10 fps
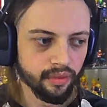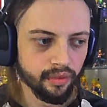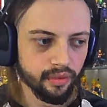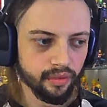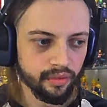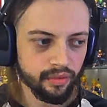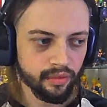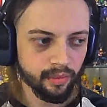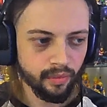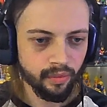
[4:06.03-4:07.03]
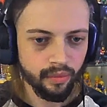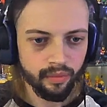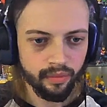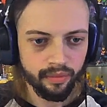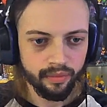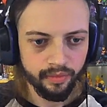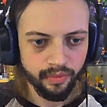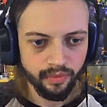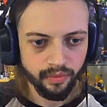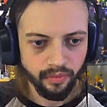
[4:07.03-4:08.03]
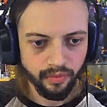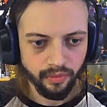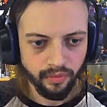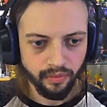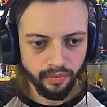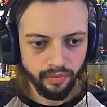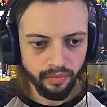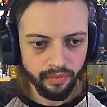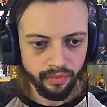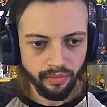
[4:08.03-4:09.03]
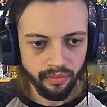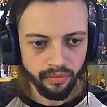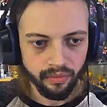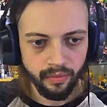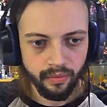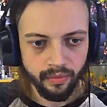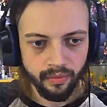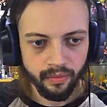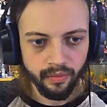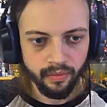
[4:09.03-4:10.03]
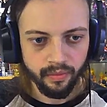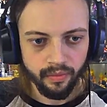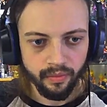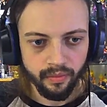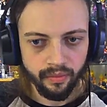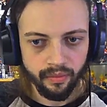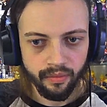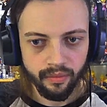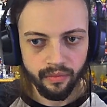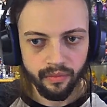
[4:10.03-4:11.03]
No words are spoken by the person on screen.